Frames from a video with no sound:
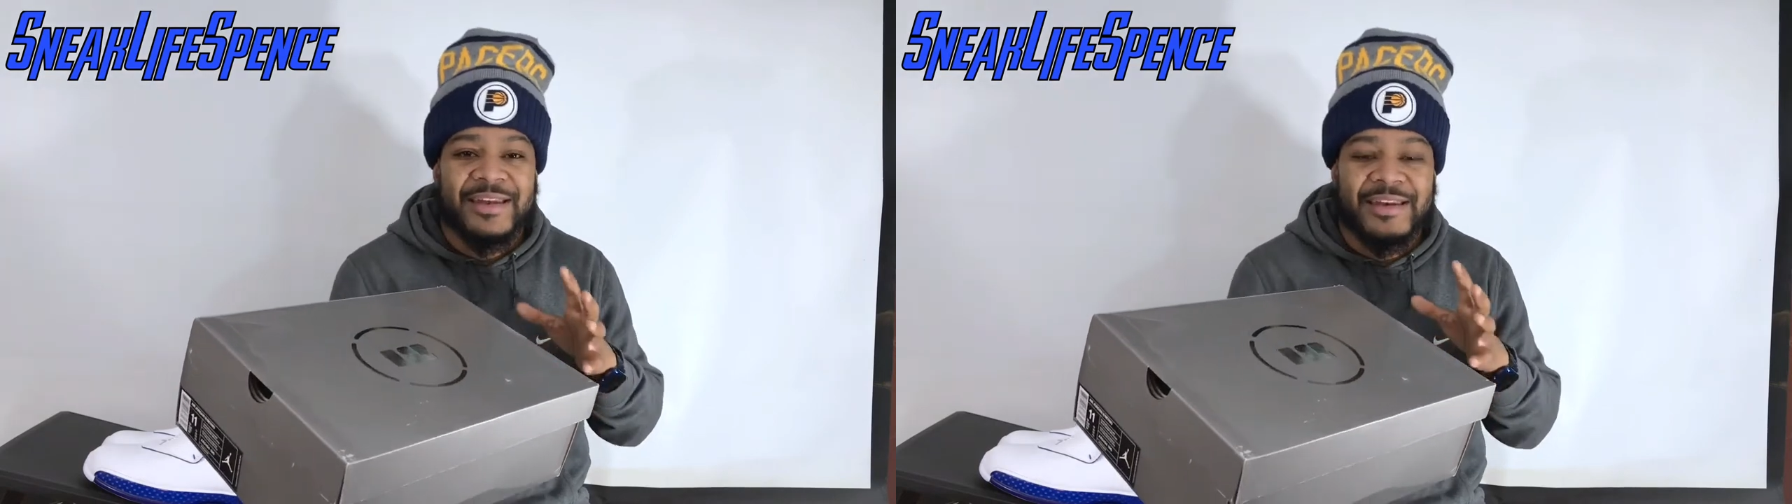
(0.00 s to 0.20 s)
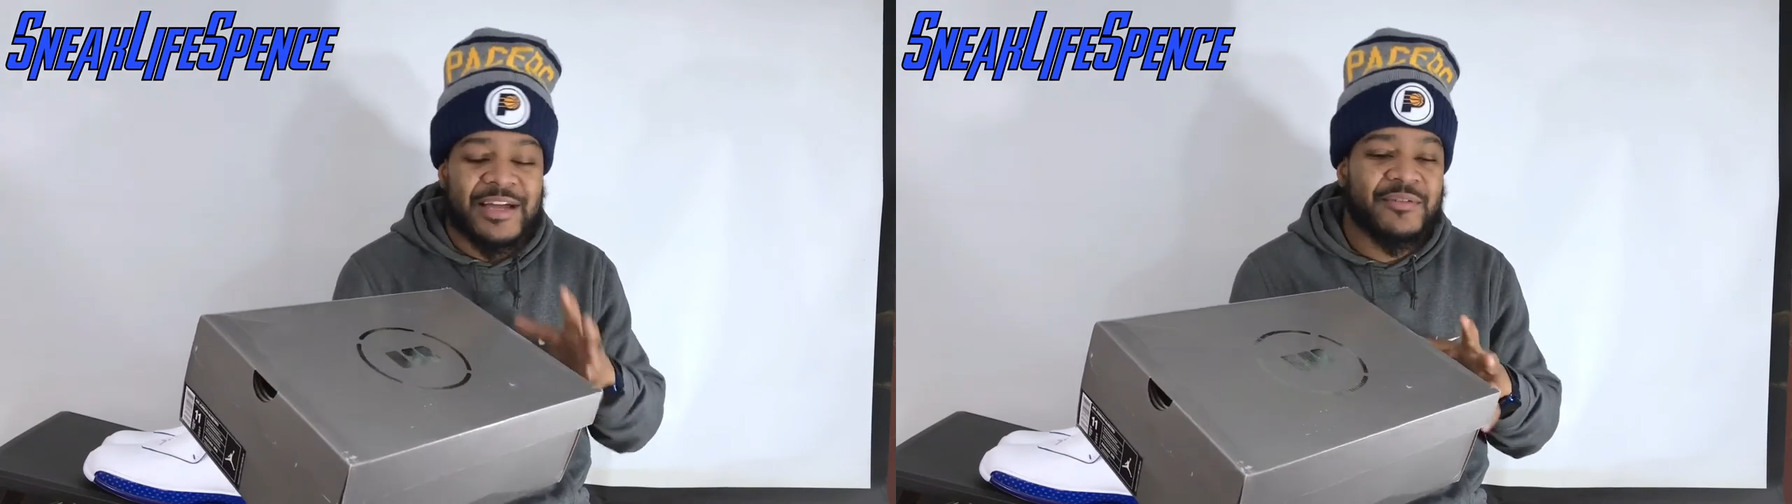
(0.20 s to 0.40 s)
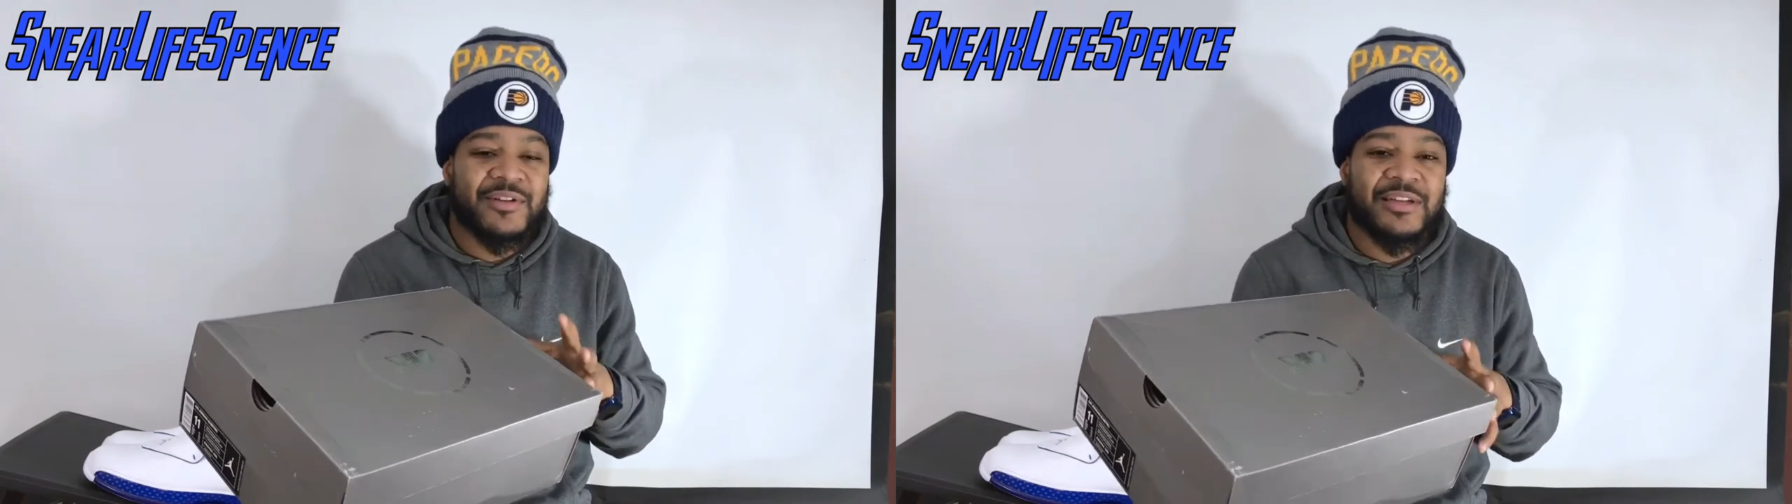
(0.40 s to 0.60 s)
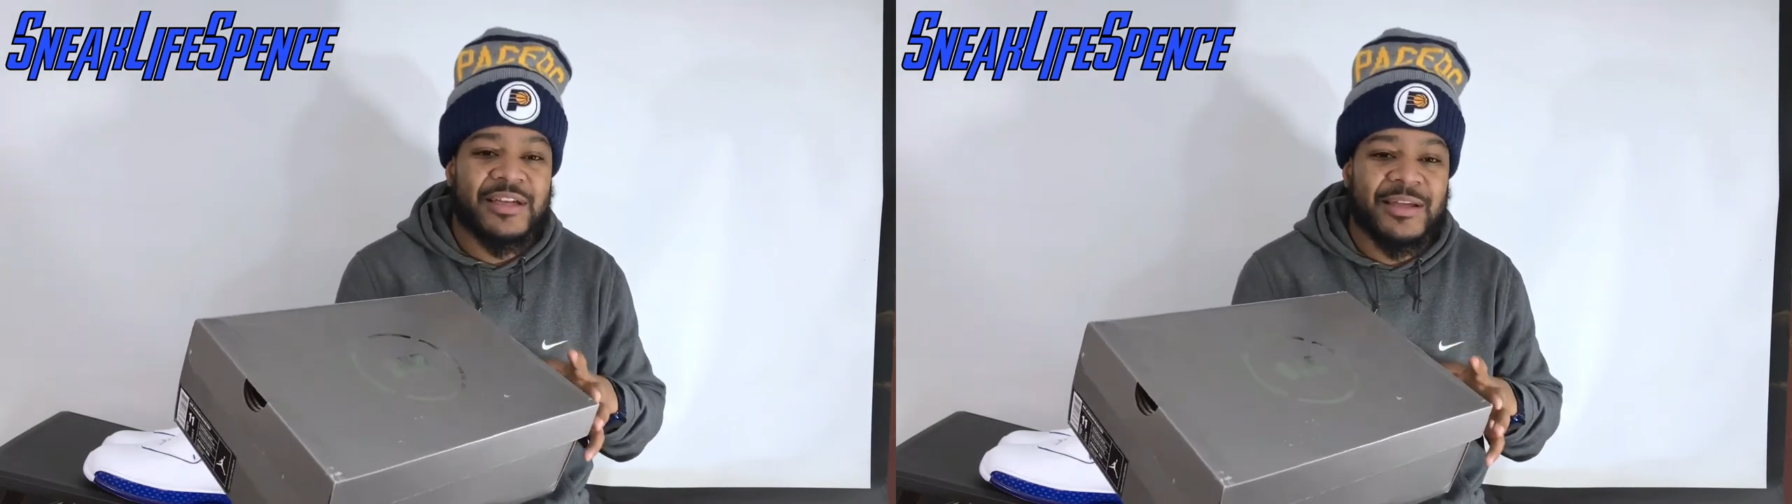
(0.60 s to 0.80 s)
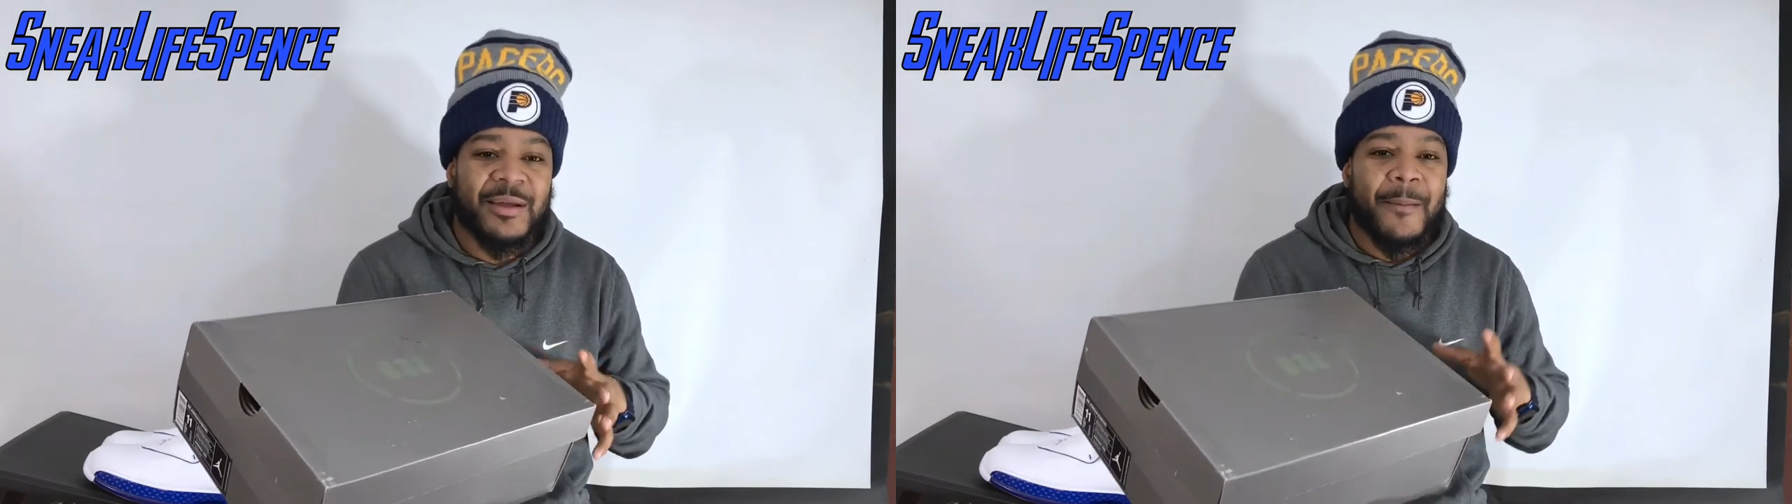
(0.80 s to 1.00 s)
never could
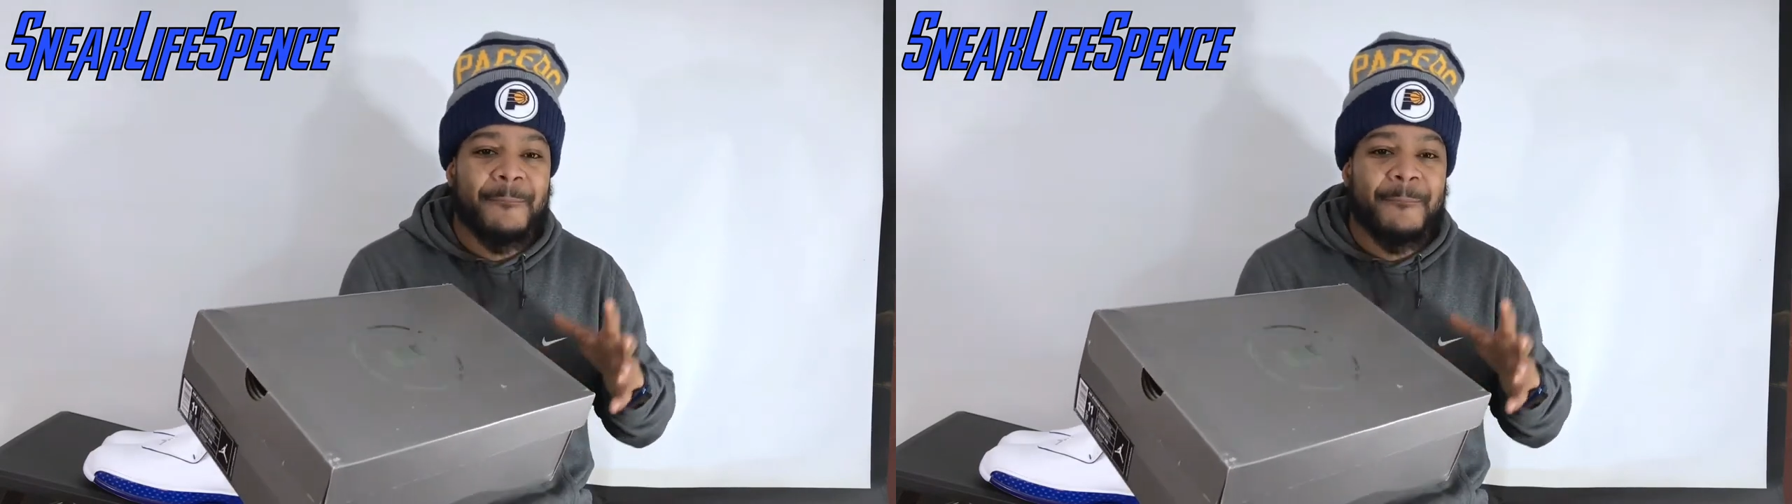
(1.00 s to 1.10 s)
get,